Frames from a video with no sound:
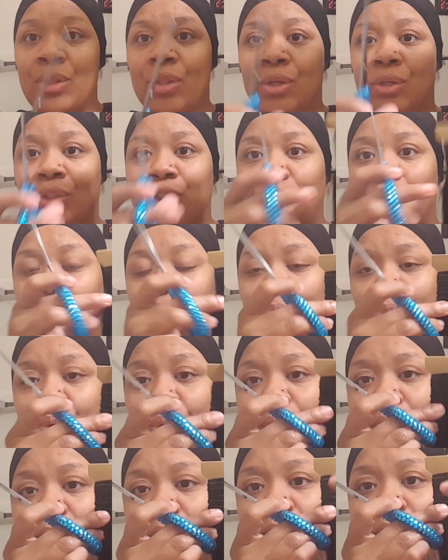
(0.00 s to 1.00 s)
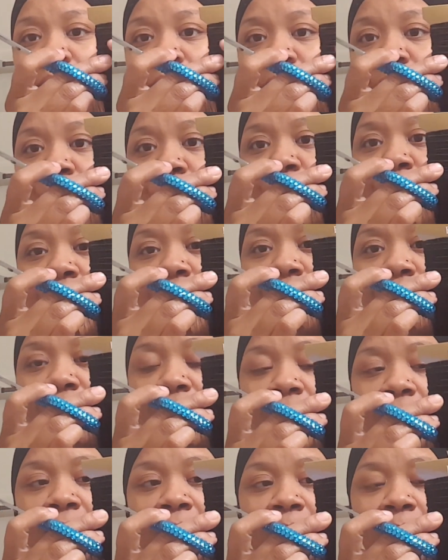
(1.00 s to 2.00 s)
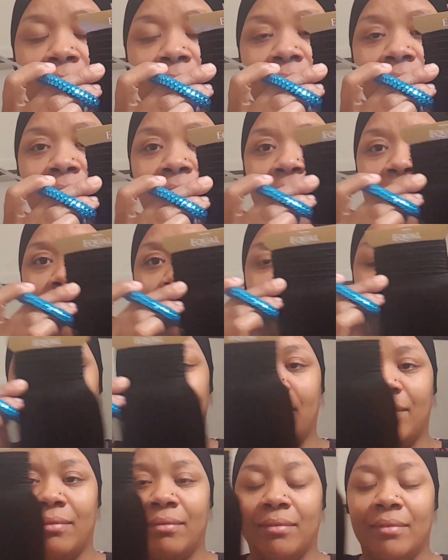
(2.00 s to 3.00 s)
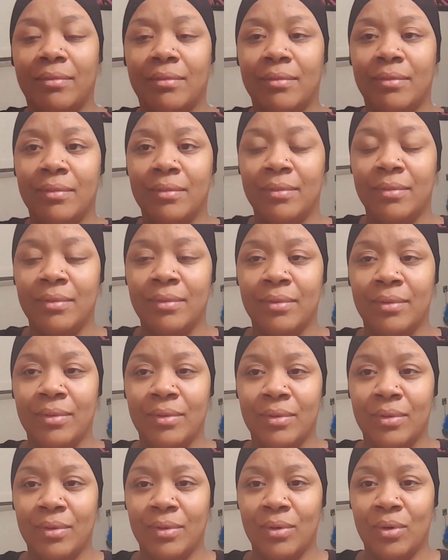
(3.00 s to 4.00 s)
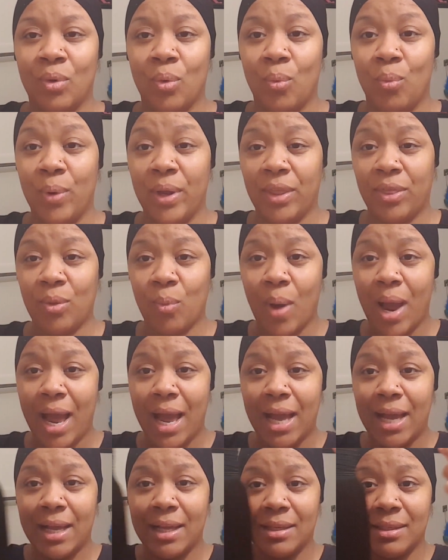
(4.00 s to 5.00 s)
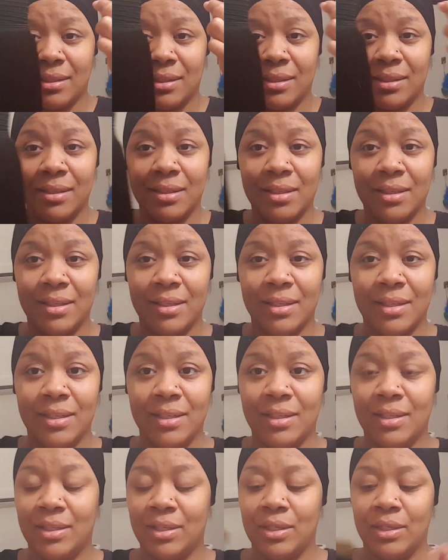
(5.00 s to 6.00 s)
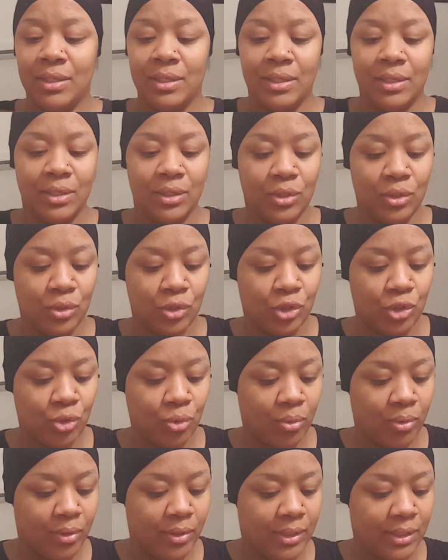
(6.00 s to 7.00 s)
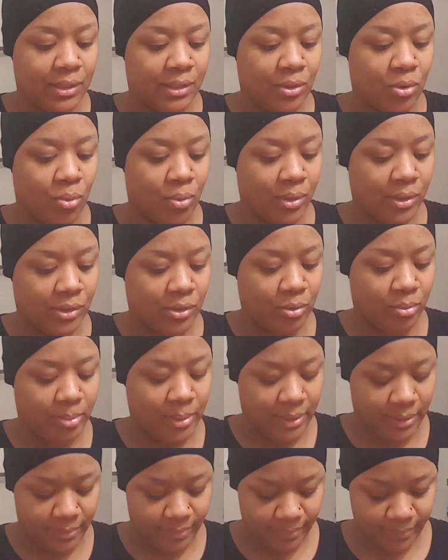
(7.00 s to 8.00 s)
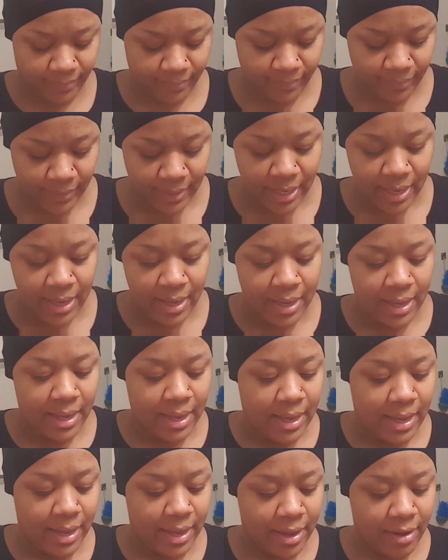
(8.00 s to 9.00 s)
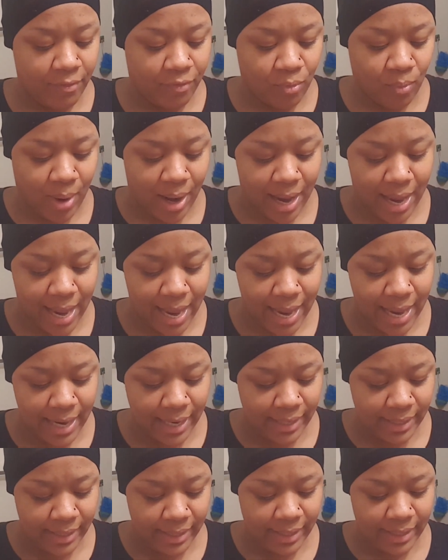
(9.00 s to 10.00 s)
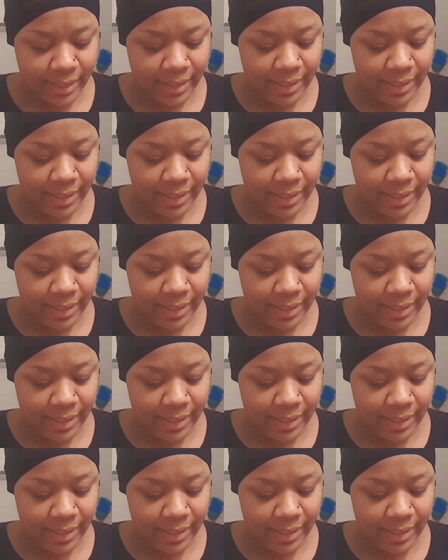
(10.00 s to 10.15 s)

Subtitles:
the shorter the weft gonna be. Like in width-wise, the shorter it's going to be. FYI,